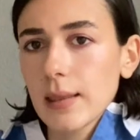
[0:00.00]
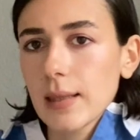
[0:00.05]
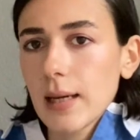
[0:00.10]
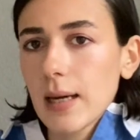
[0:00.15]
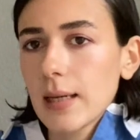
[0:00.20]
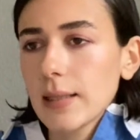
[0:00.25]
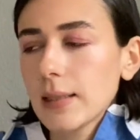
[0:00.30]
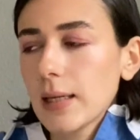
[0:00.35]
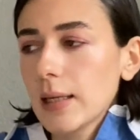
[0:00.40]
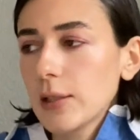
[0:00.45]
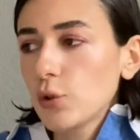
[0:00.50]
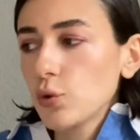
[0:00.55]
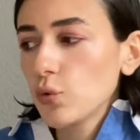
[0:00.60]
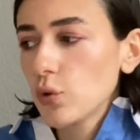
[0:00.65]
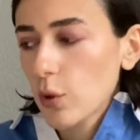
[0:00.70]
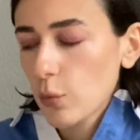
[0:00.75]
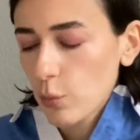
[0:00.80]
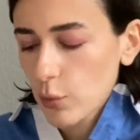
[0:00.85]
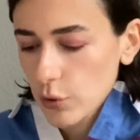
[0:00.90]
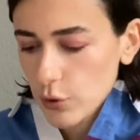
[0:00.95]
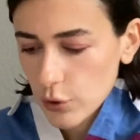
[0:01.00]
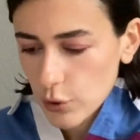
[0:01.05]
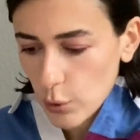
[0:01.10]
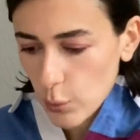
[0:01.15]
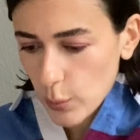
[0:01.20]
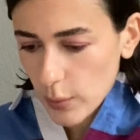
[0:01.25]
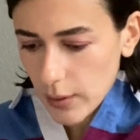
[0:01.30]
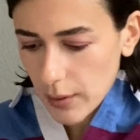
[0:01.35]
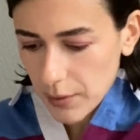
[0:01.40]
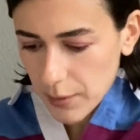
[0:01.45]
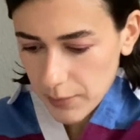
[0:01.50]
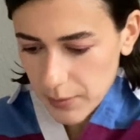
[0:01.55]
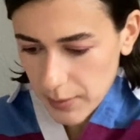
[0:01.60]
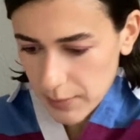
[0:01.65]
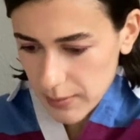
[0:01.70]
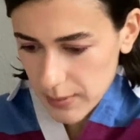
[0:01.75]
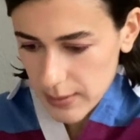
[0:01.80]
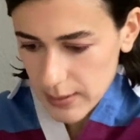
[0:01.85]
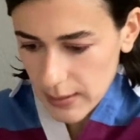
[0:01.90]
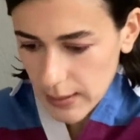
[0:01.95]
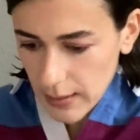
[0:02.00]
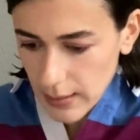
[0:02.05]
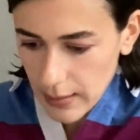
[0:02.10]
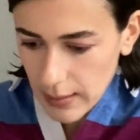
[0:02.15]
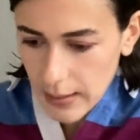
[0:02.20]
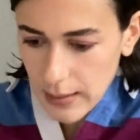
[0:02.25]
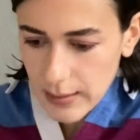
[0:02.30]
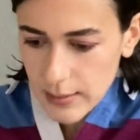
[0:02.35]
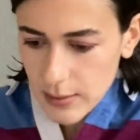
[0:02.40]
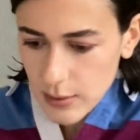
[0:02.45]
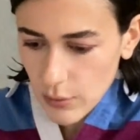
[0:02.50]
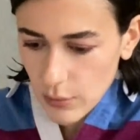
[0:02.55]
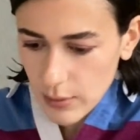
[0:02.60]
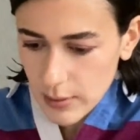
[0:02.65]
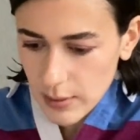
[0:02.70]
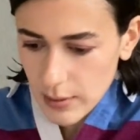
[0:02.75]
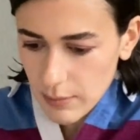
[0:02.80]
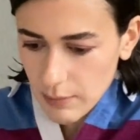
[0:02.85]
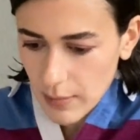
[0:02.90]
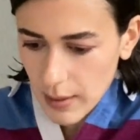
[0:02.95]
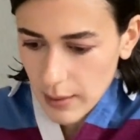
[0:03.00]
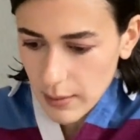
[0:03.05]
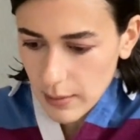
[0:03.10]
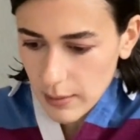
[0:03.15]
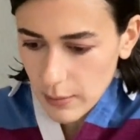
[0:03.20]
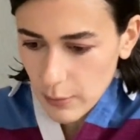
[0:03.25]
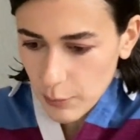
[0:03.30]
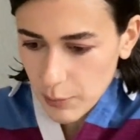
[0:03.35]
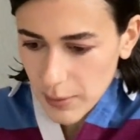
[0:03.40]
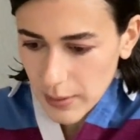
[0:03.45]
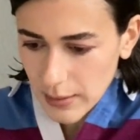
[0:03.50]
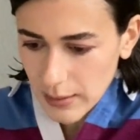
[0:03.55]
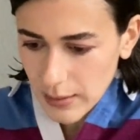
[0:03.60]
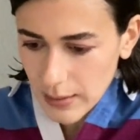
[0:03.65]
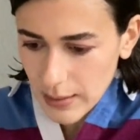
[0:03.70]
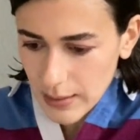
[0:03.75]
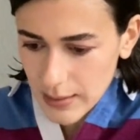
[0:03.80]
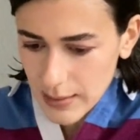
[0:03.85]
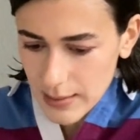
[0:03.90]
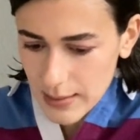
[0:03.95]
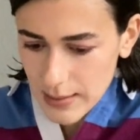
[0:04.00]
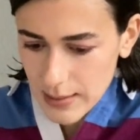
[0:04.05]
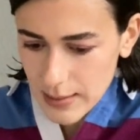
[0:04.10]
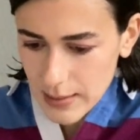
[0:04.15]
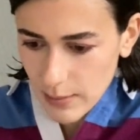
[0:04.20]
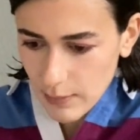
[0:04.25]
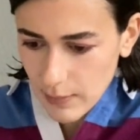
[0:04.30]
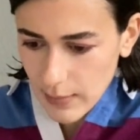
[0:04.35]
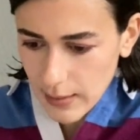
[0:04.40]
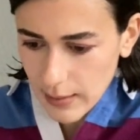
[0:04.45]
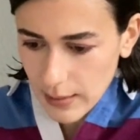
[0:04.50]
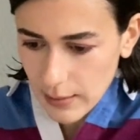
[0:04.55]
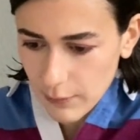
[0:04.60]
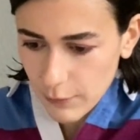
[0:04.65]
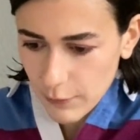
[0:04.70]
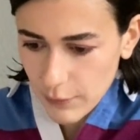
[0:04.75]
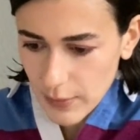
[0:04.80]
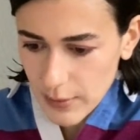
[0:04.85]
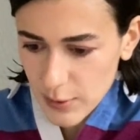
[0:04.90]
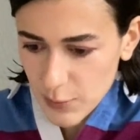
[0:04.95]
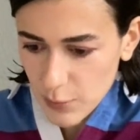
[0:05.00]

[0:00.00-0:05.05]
that, I do not want to know what other people see in that. So in my opinion, it doesn't seem like it fits